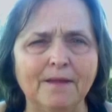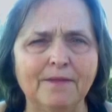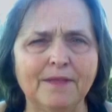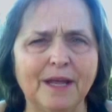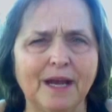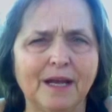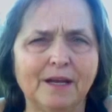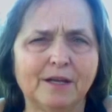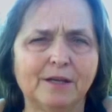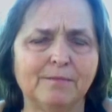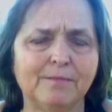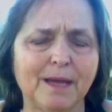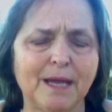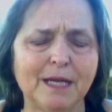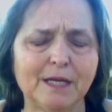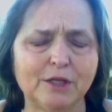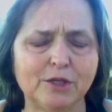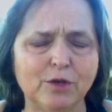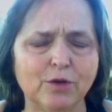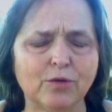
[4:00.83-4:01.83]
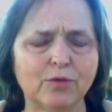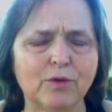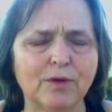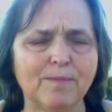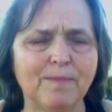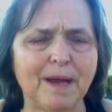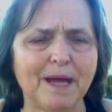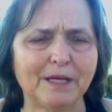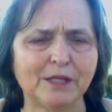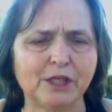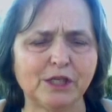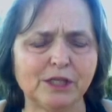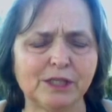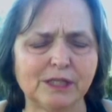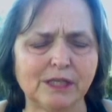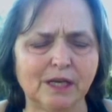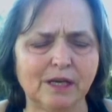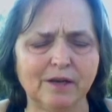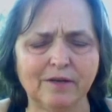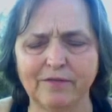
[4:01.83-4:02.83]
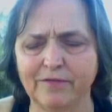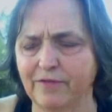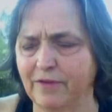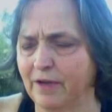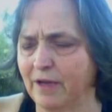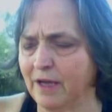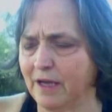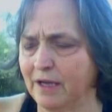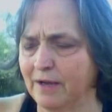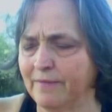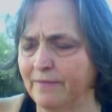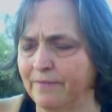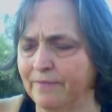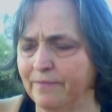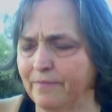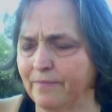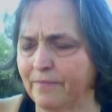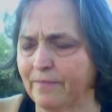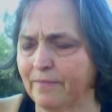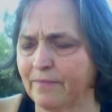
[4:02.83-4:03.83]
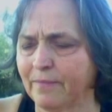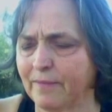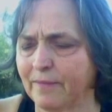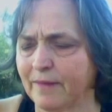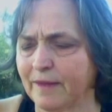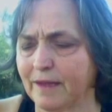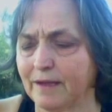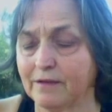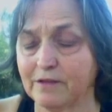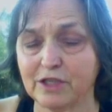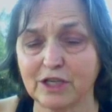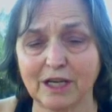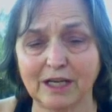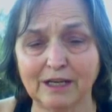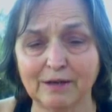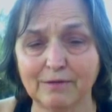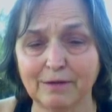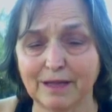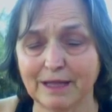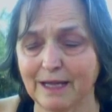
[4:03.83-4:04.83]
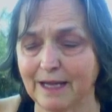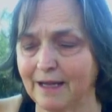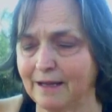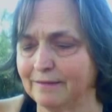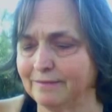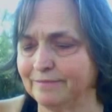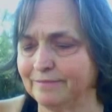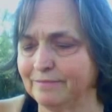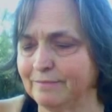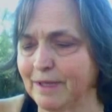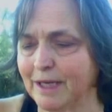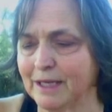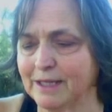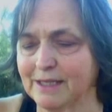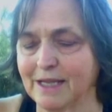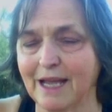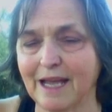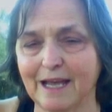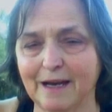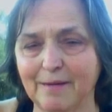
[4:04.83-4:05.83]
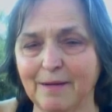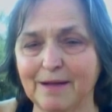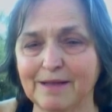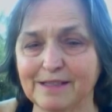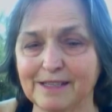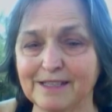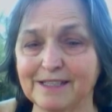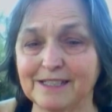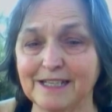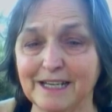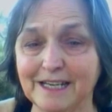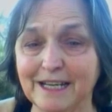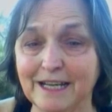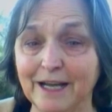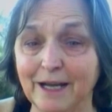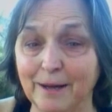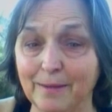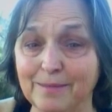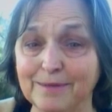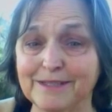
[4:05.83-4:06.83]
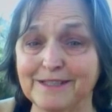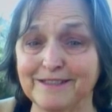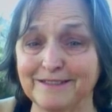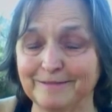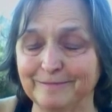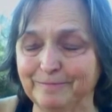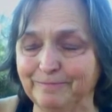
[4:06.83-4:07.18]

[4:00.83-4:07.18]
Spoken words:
that I could make 2 or 3 batches of jelly with that, because I had about 16 cups.